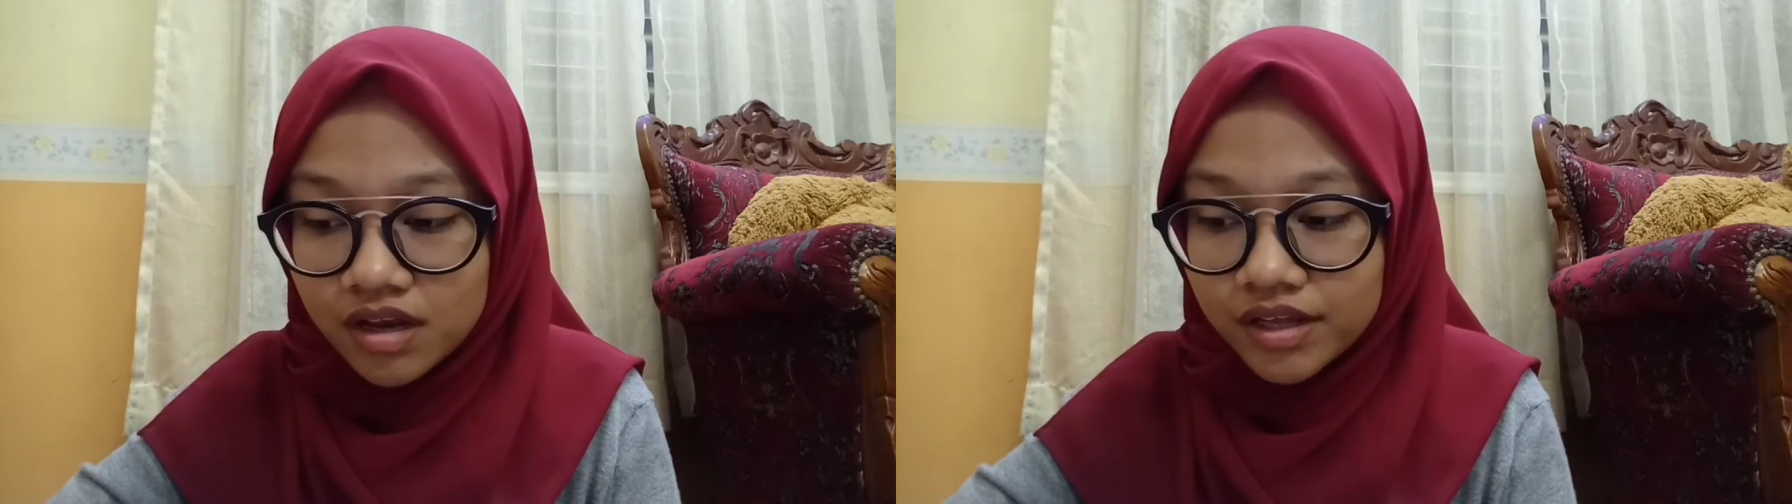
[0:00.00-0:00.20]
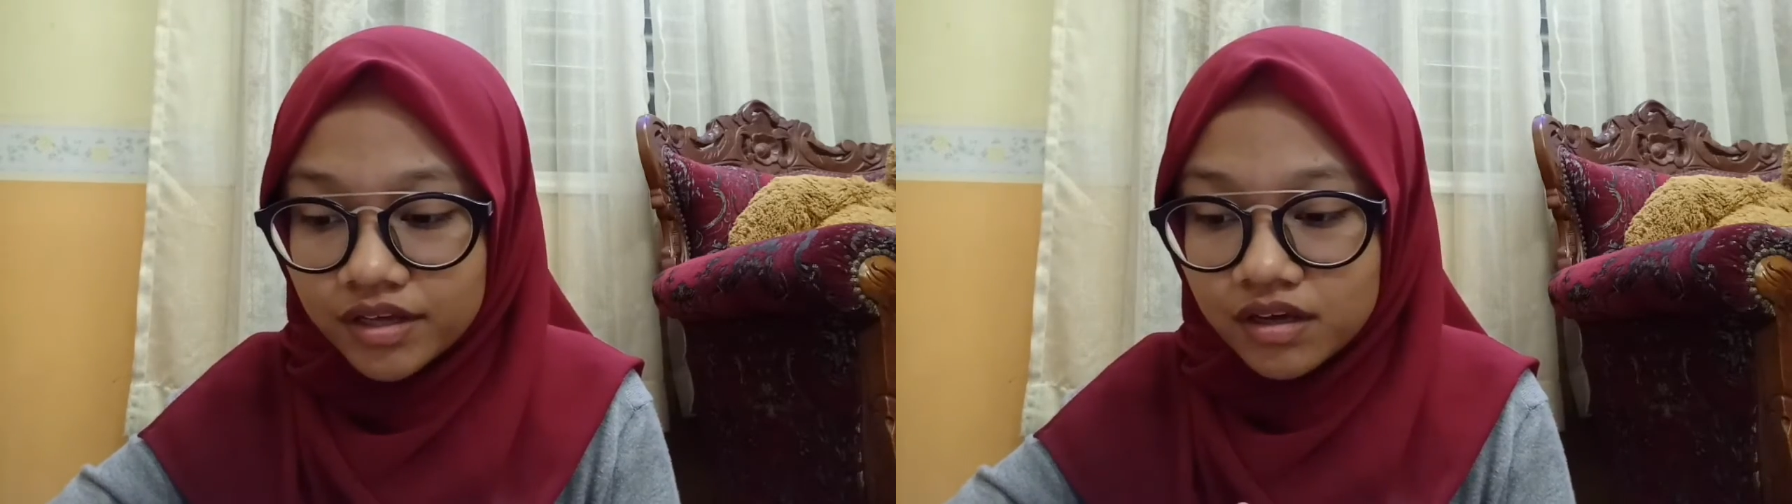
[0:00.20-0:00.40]

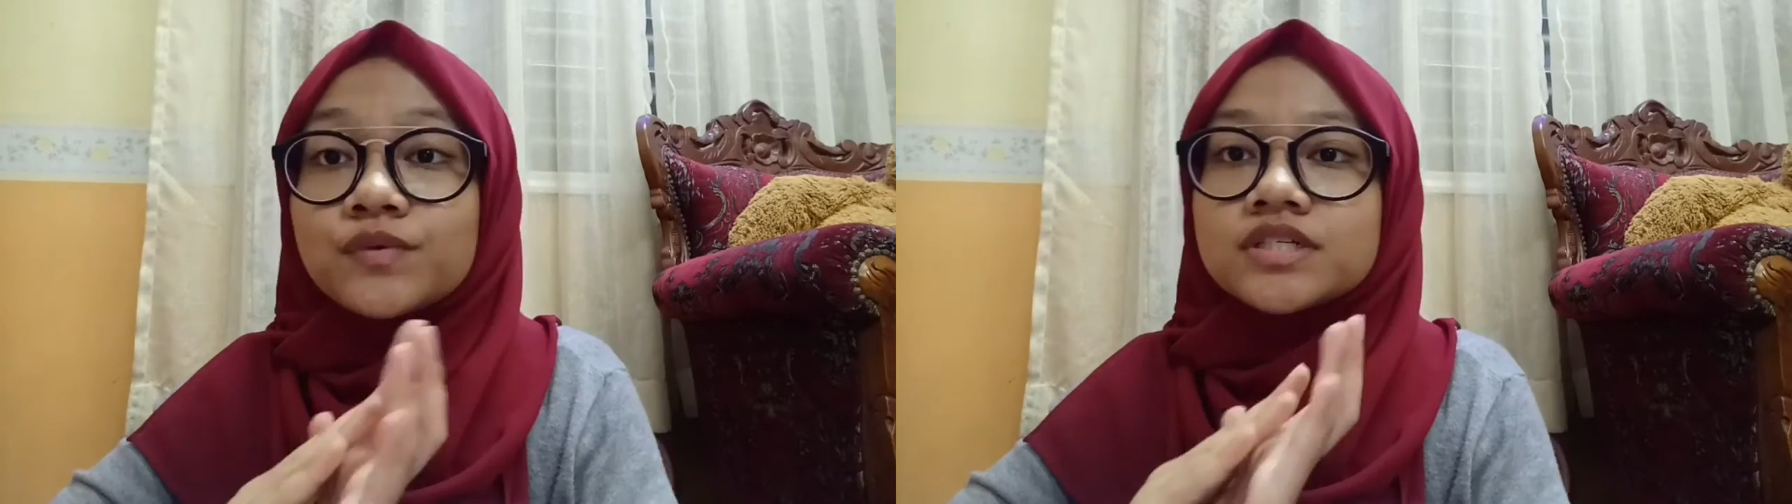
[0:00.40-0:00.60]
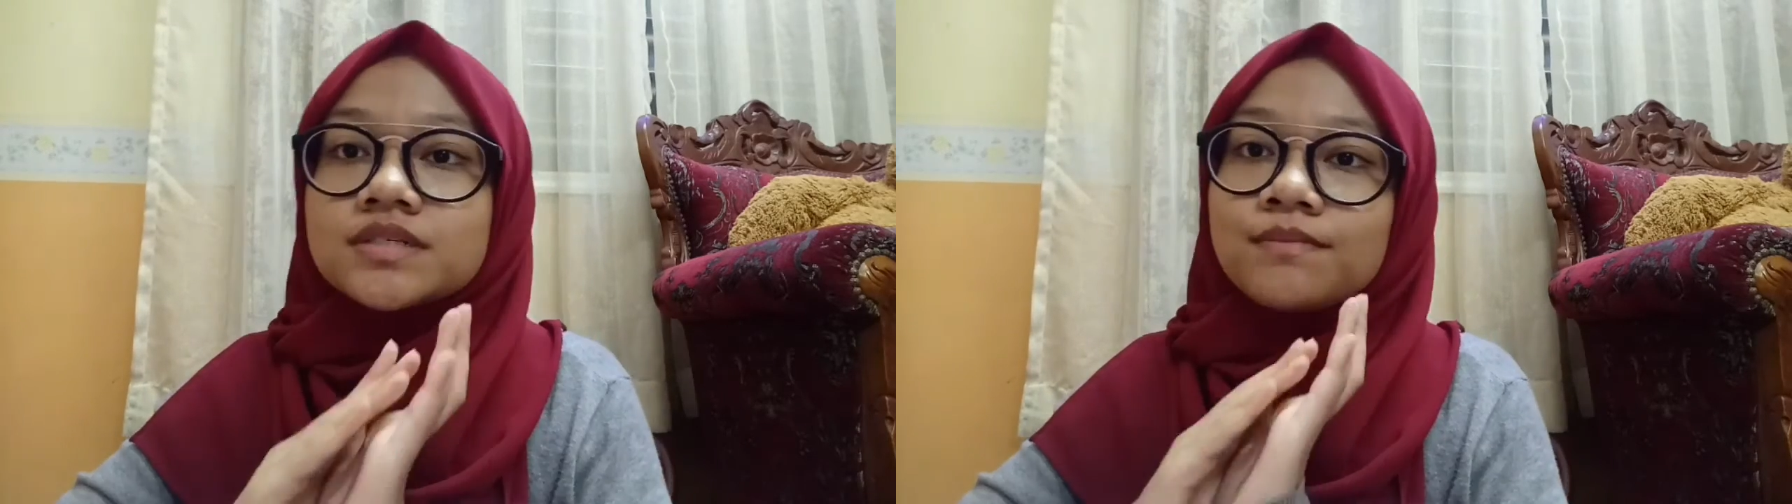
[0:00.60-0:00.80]
like I
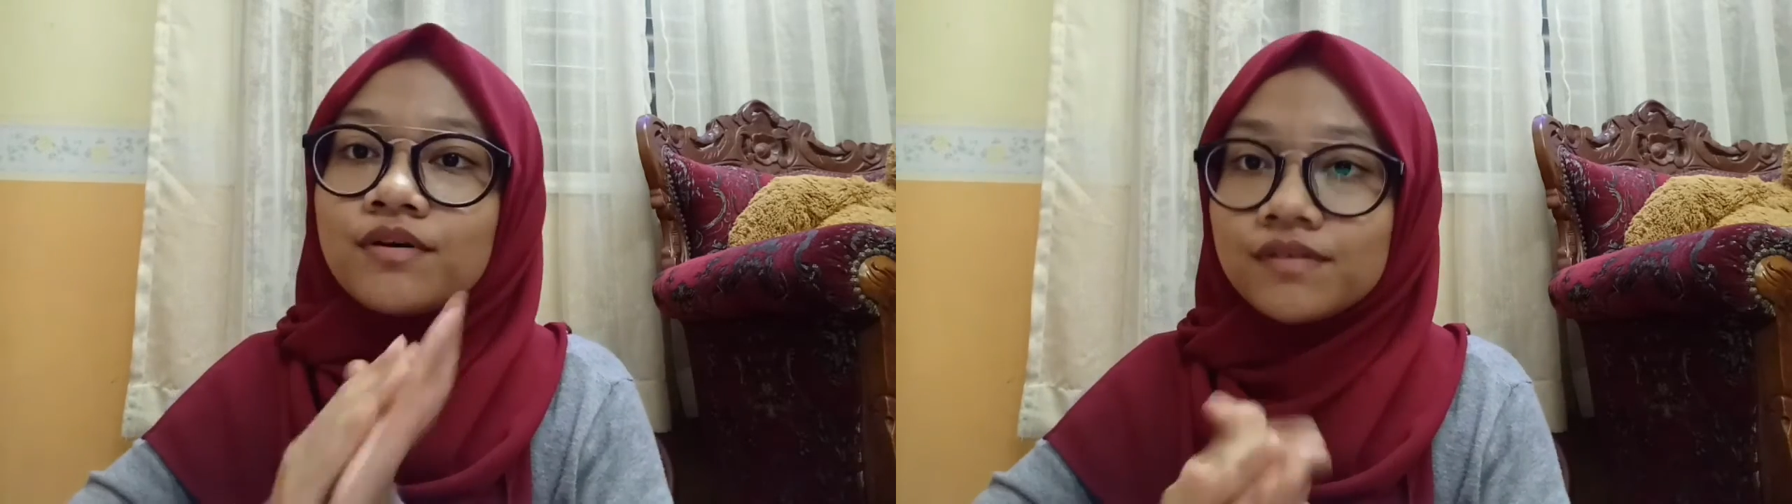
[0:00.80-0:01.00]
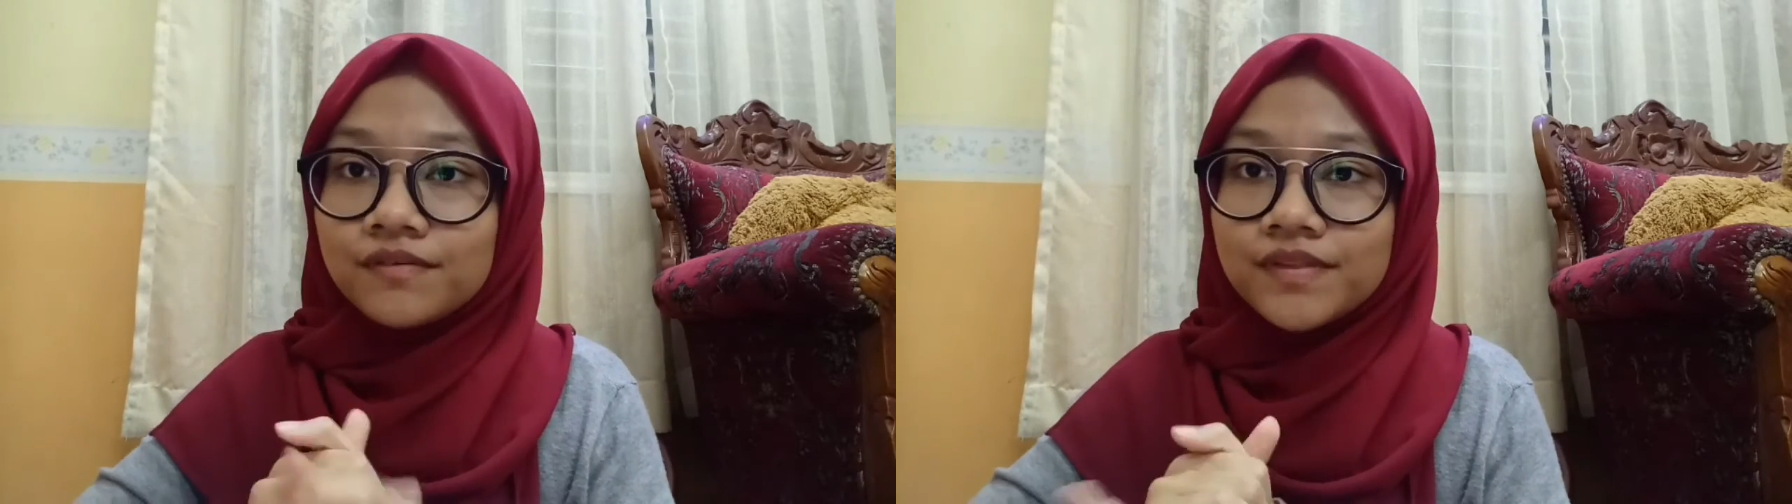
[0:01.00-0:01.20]
wish
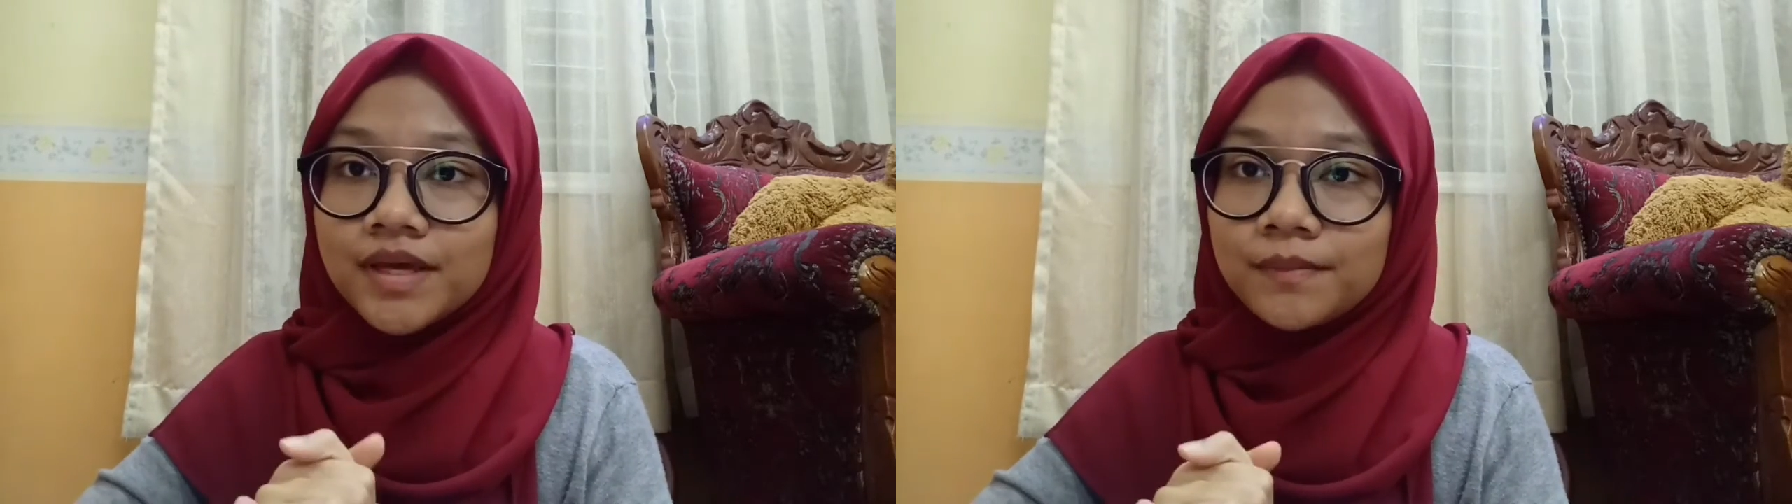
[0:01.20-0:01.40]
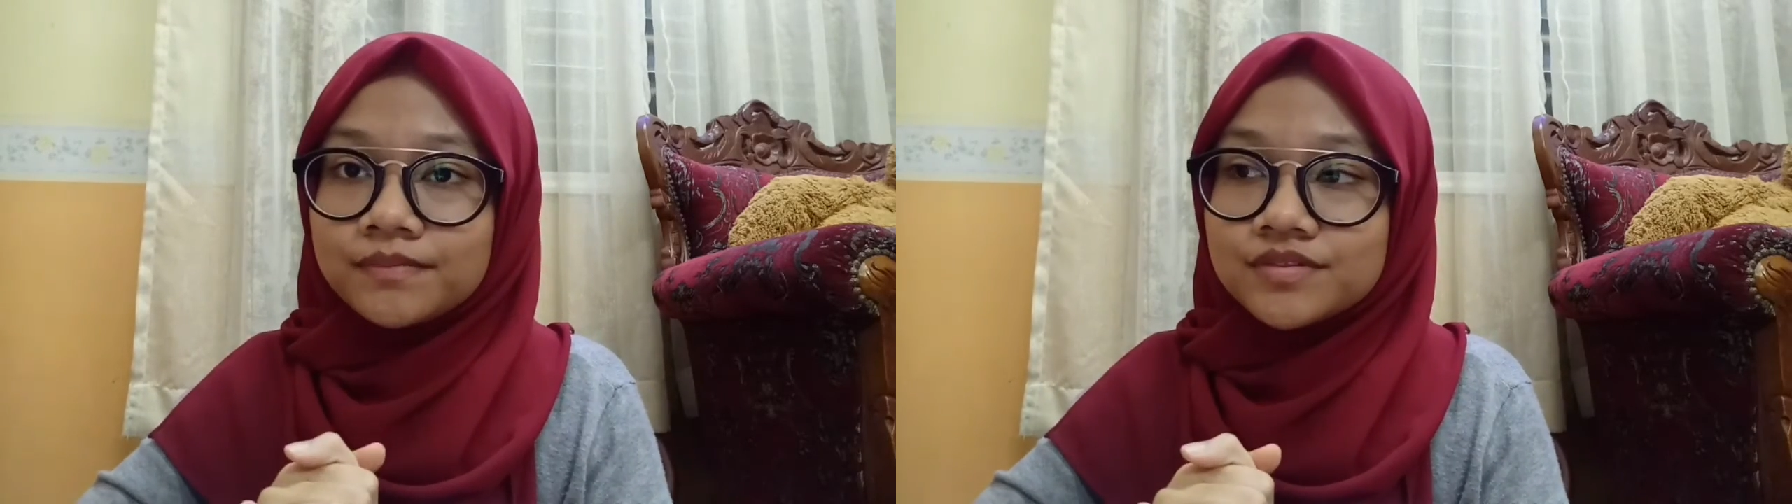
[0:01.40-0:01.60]
both of
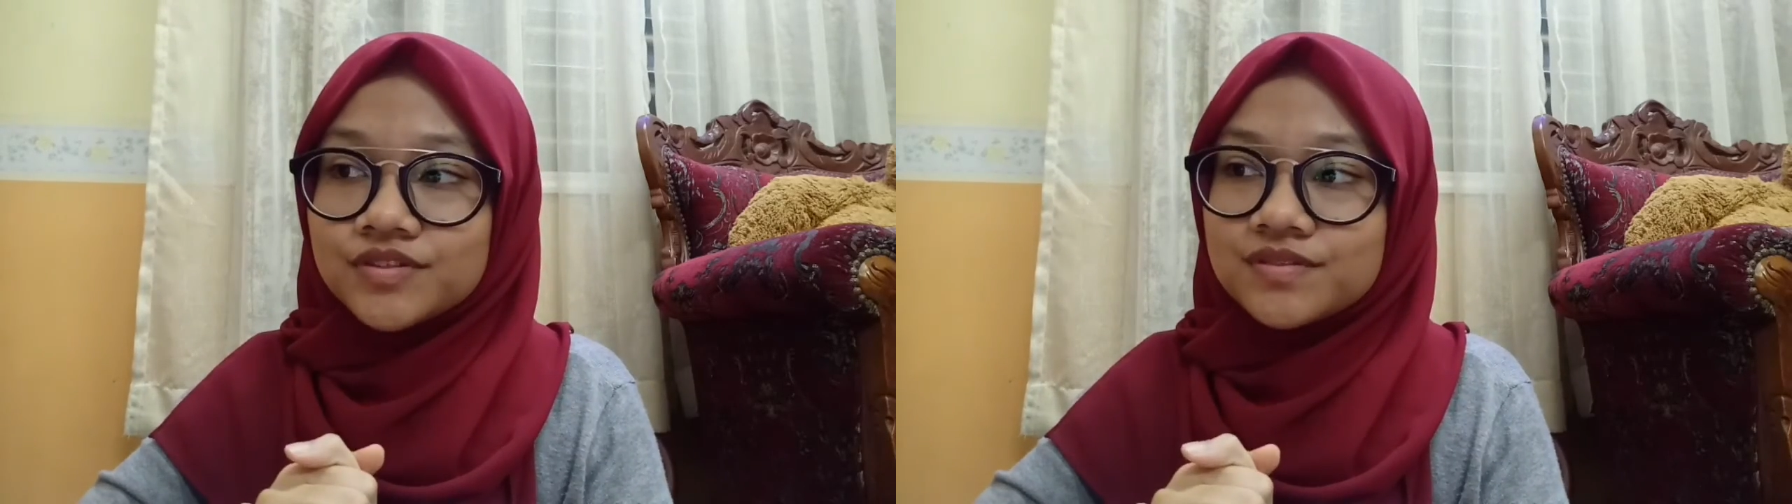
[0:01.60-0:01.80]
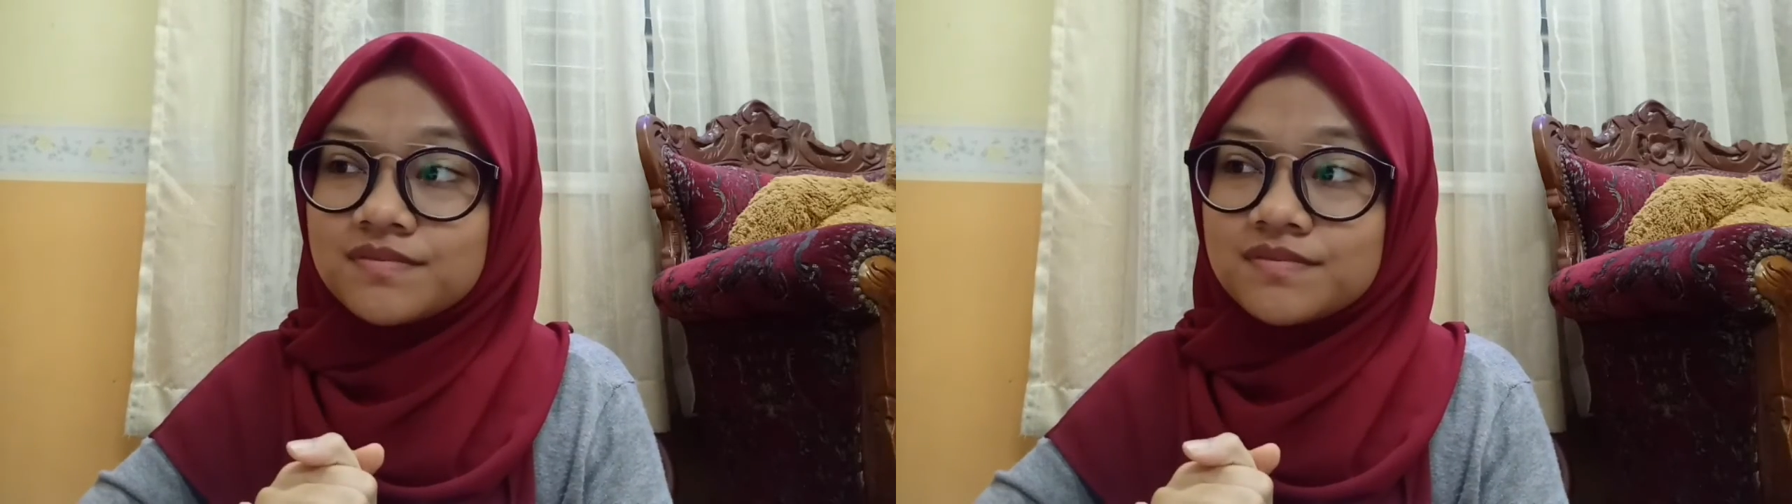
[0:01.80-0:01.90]
them